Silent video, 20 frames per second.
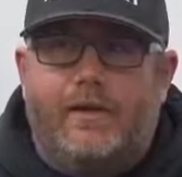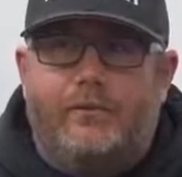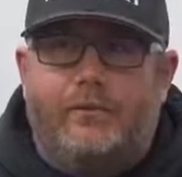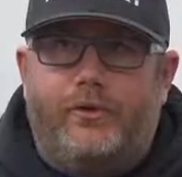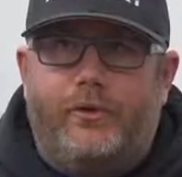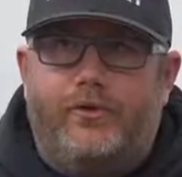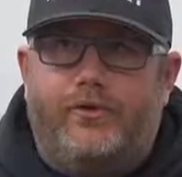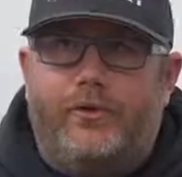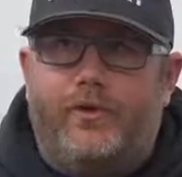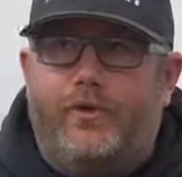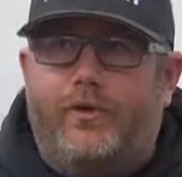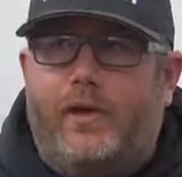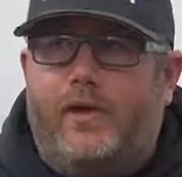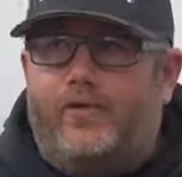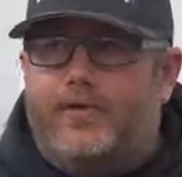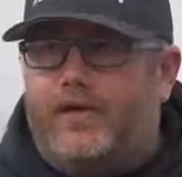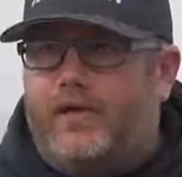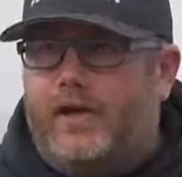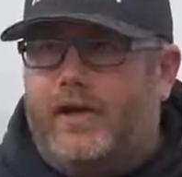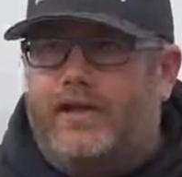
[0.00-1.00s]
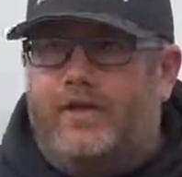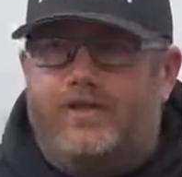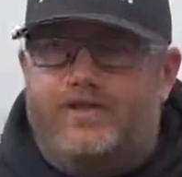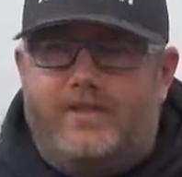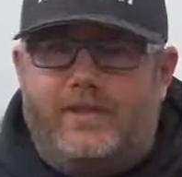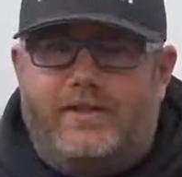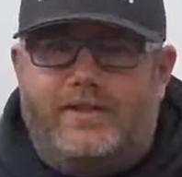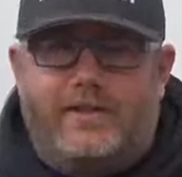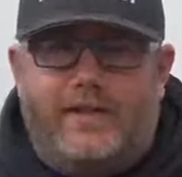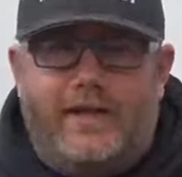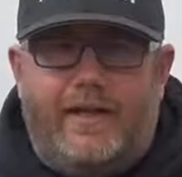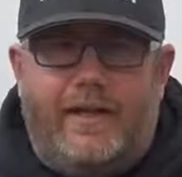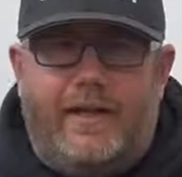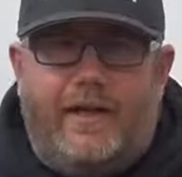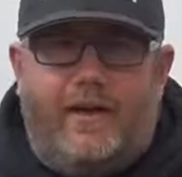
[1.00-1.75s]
So if you have your dyno sheets laid